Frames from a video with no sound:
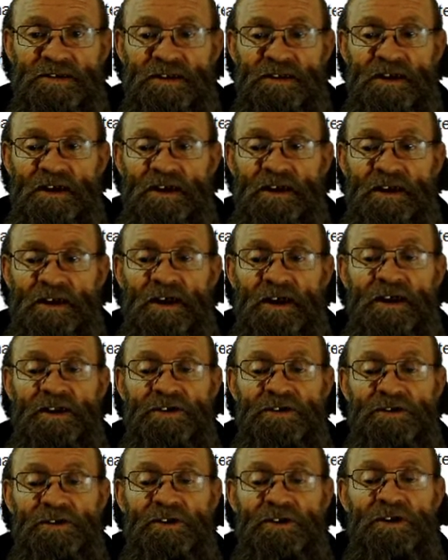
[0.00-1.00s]

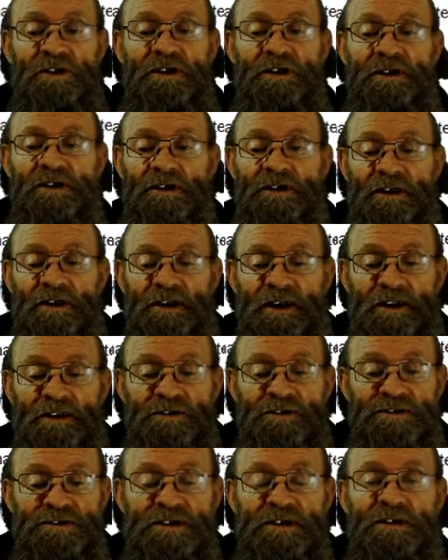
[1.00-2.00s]
and you're gonna run
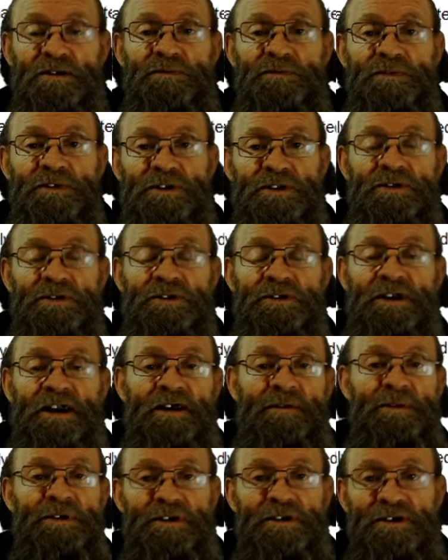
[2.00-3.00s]
yourself into a
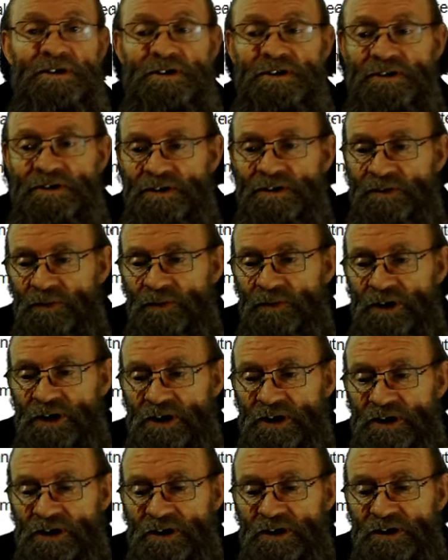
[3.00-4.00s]
rabbit hole where
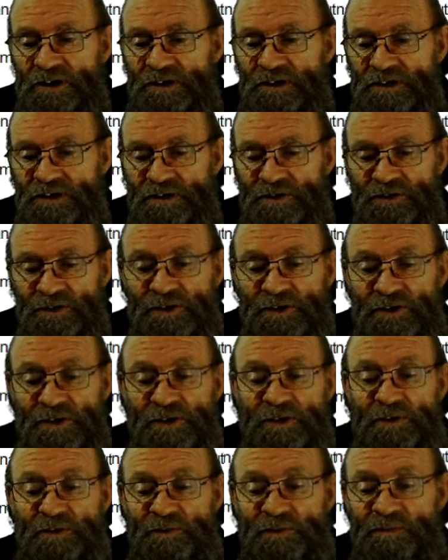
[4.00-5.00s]
you're not
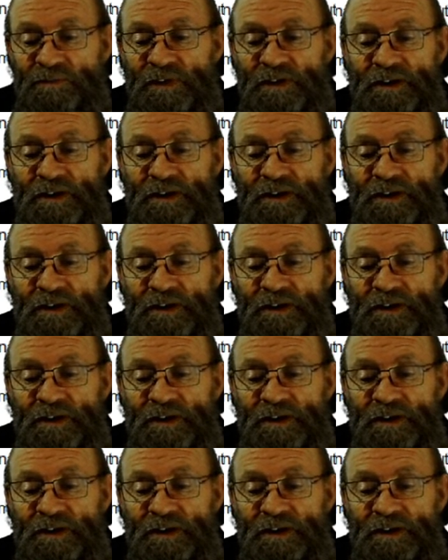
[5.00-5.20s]
gonna